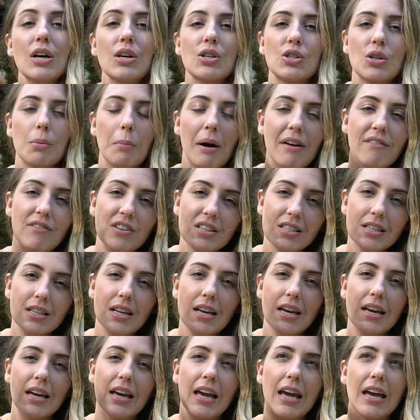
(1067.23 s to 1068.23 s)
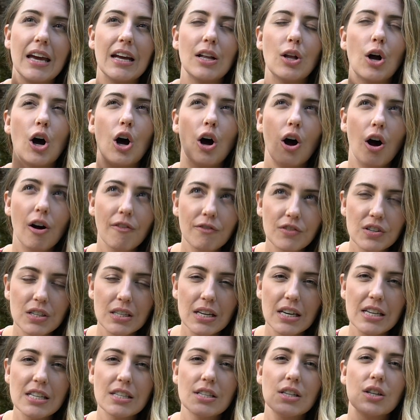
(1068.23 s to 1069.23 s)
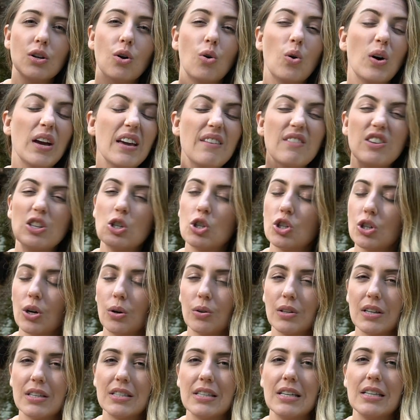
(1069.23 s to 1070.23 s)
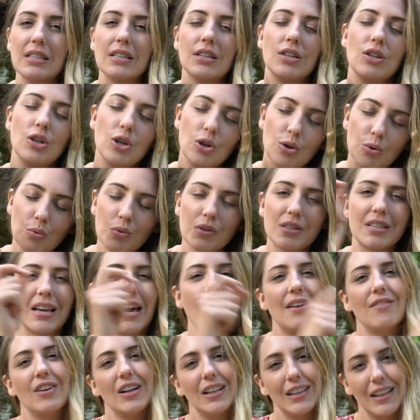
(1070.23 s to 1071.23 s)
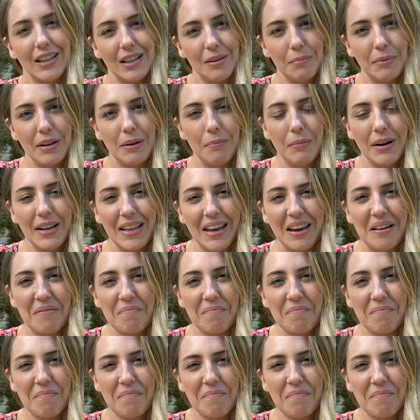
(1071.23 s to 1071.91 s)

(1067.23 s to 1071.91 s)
So by visiting in off season or even shoulder season, you will save a little bit of money.